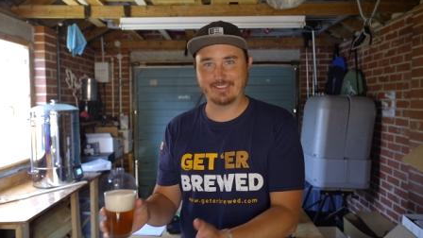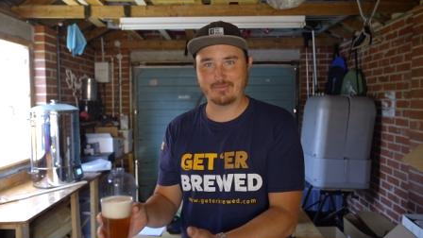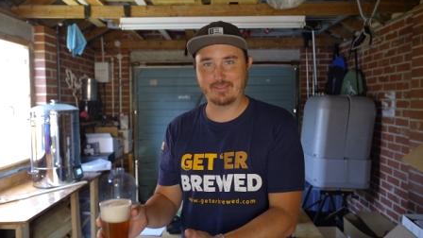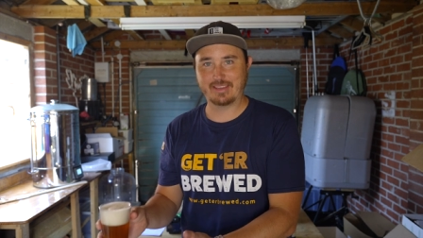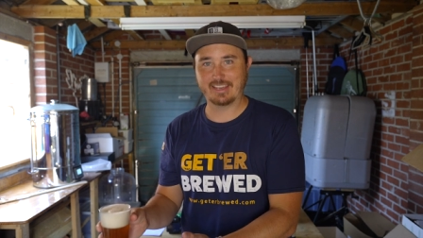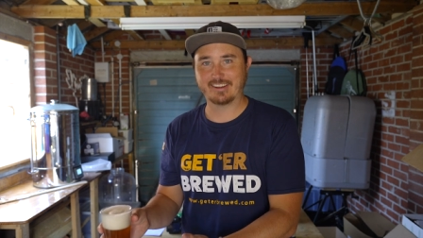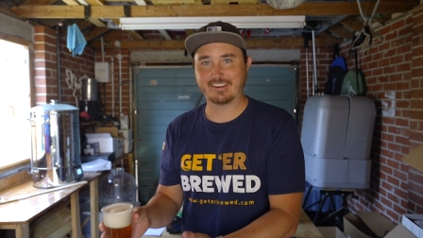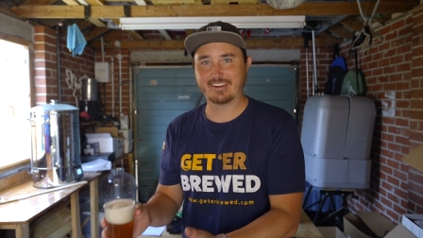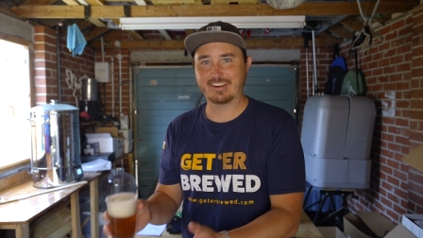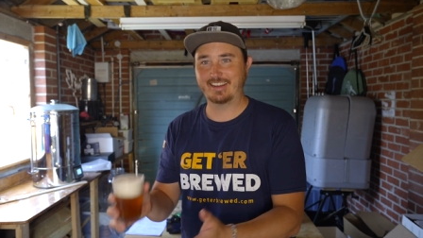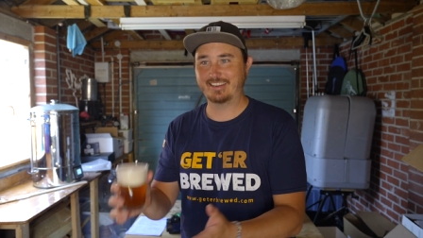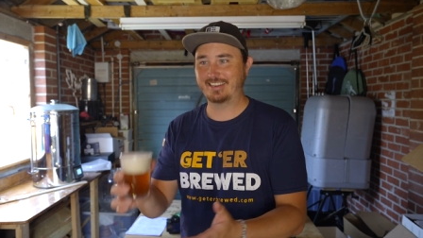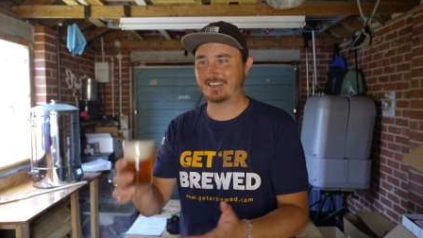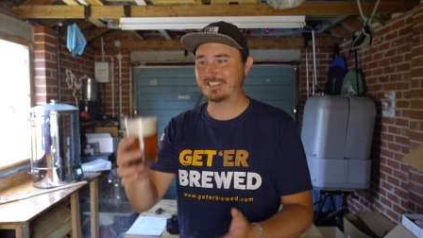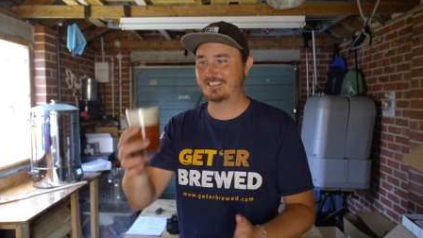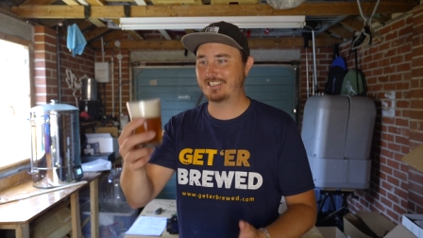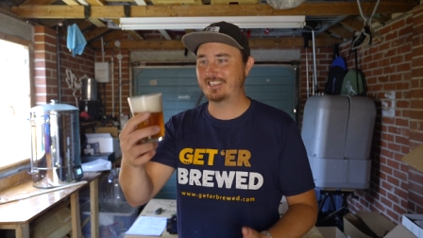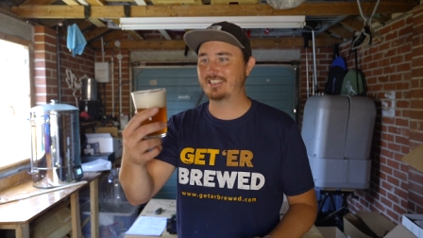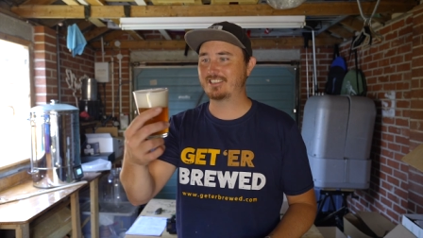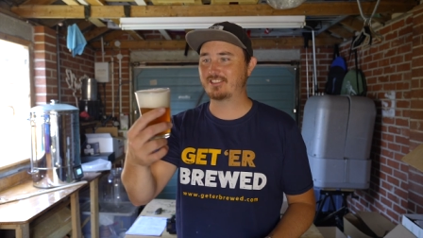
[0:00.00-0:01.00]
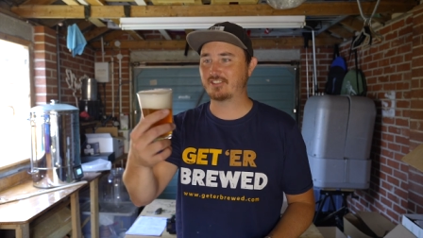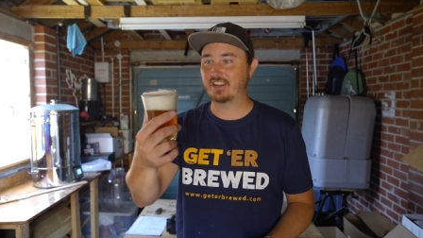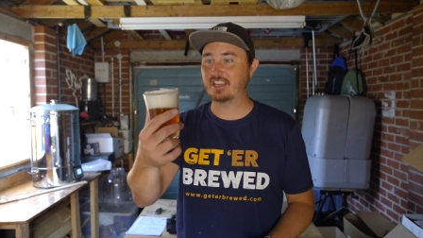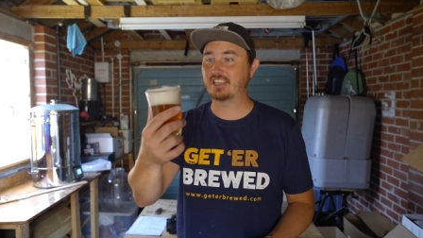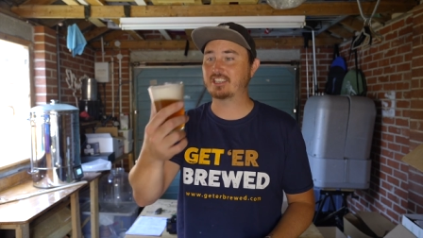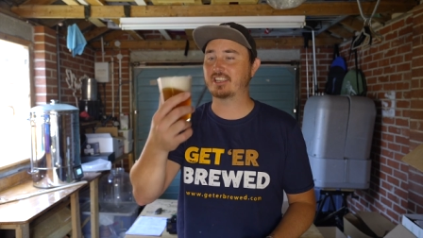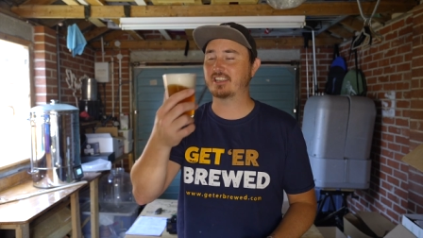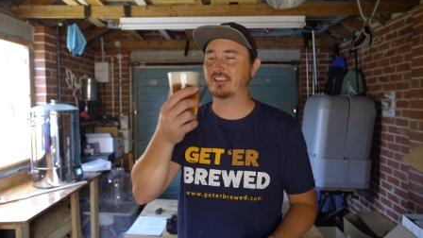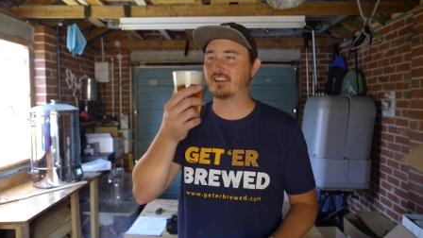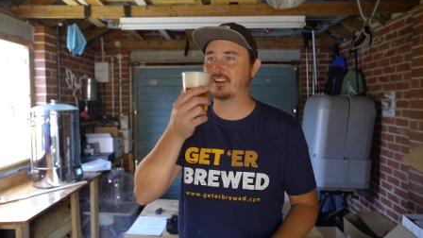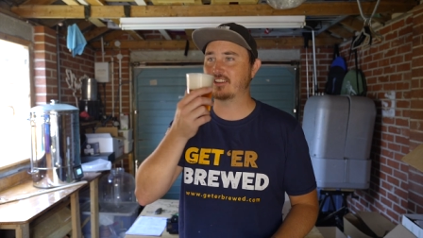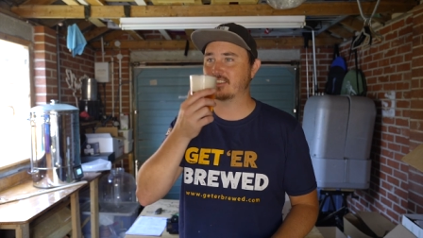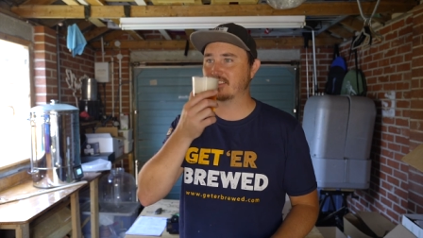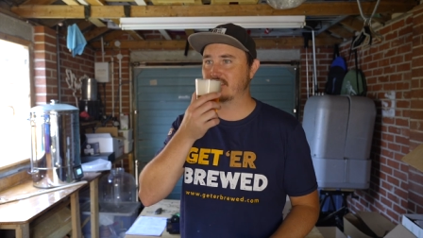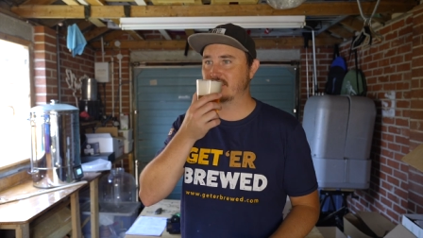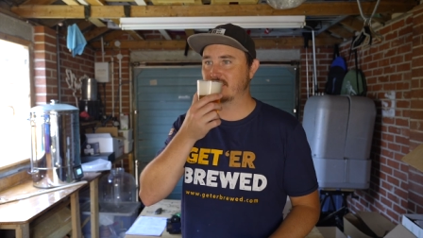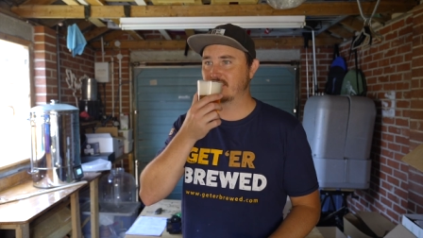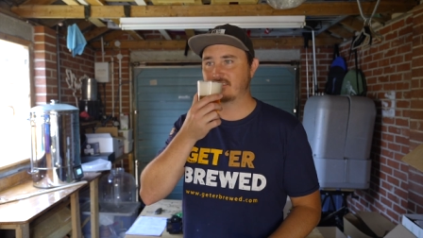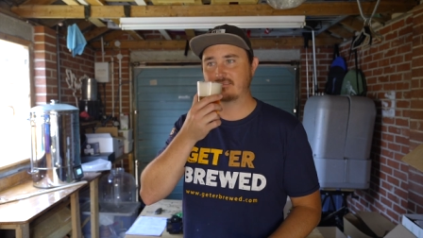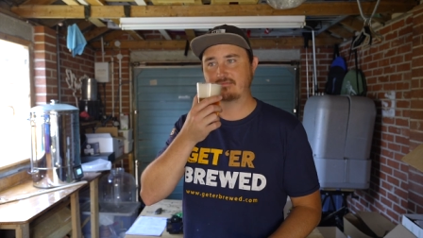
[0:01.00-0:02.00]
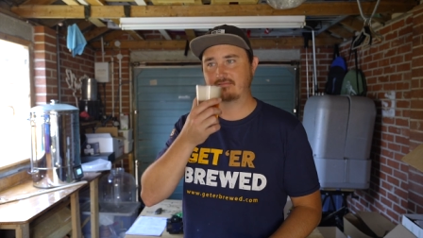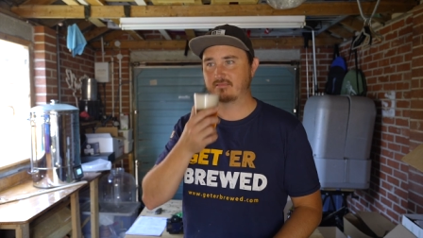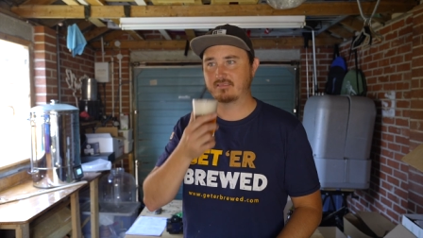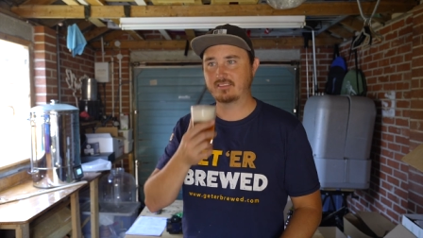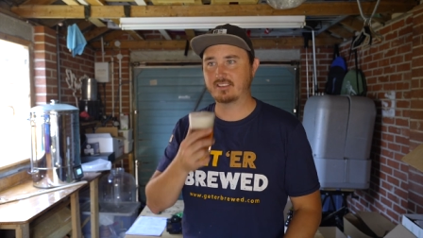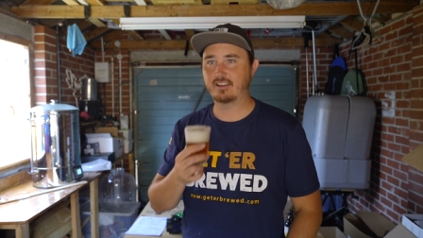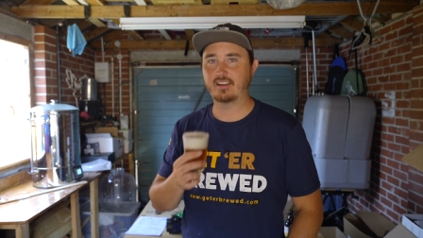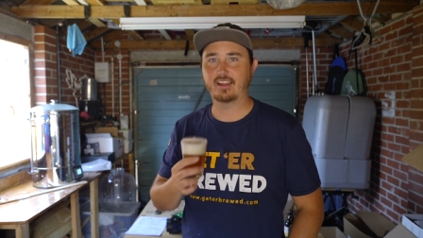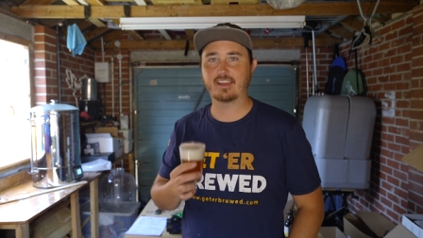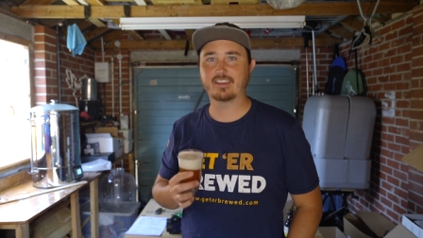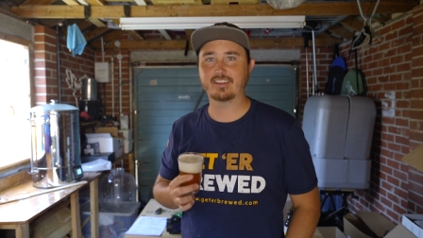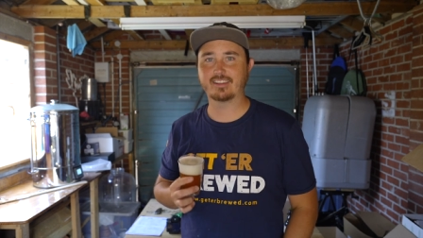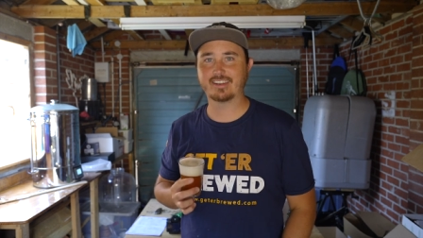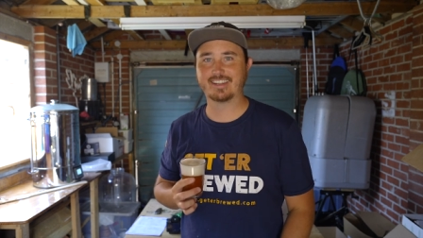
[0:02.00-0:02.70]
the beer and then she drinks it and goes, don't like it.